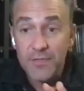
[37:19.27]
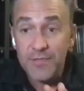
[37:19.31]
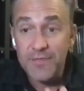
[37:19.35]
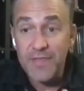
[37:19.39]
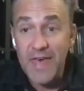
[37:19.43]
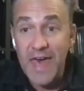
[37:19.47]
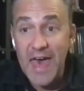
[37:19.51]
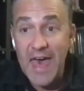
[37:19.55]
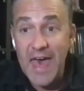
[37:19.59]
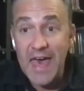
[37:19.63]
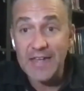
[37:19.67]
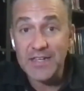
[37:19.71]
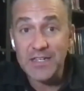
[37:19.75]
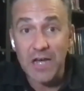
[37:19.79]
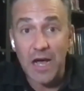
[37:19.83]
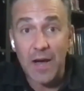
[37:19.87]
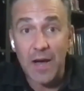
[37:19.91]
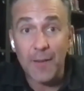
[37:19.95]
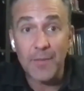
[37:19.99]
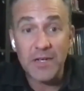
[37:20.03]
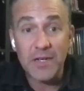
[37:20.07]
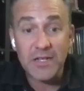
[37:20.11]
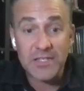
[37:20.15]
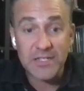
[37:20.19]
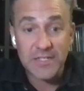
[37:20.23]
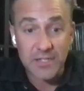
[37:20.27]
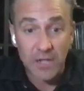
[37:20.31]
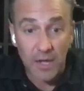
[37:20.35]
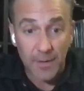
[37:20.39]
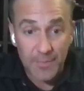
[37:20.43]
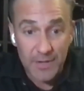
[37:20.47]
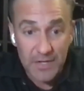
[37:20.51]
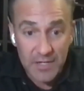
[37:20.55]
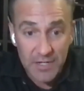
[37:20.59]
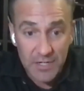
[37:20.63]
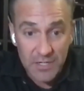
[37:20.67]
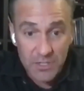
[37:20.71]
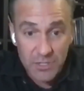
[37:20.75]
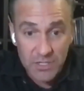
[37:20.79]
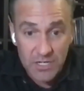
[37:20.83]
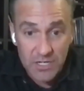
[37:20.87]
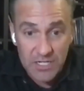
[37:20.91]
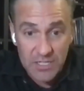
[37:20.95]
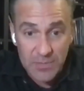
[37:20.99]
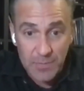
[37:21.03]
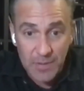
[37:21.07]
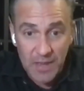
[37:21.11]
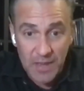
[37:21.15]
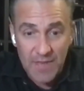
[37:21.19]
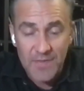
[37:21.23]
that I'm going to
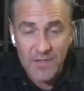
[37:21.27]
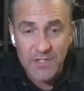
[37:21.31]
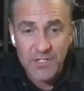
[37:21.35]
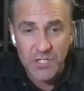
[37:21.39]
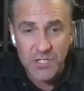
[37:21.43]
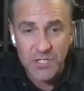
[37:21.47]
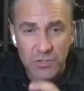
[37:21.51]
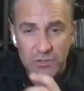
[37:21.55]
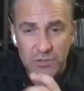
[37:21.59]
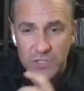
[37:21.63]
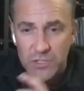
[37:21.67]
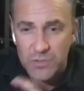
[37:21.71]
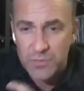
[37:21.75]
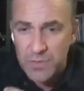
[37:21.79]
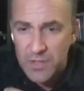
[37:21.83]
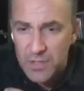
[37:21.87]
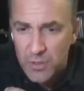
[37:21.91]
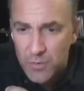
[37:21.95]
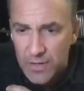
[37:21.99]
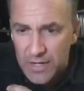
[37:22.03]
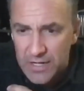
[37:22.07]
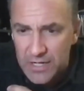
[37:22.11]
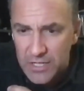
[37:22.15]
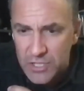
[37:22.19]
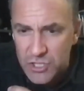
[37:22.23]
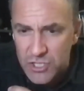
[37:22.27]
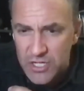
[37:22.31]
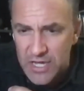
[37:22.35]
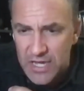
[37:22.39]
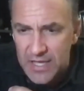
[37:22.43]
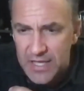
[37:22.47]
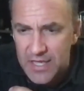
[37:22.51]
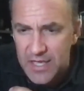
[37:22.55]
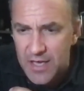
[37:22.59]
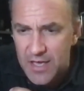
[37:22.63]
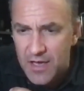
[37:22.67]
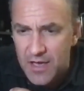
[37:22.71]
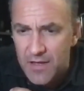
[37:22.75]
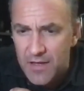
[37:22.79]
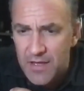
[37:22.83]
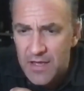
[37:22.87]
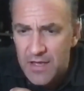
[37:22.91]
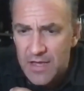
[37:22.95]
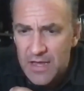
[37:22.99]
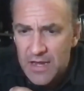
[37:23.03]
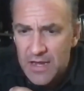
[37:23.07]
explain this to you. Just want to quickly check here.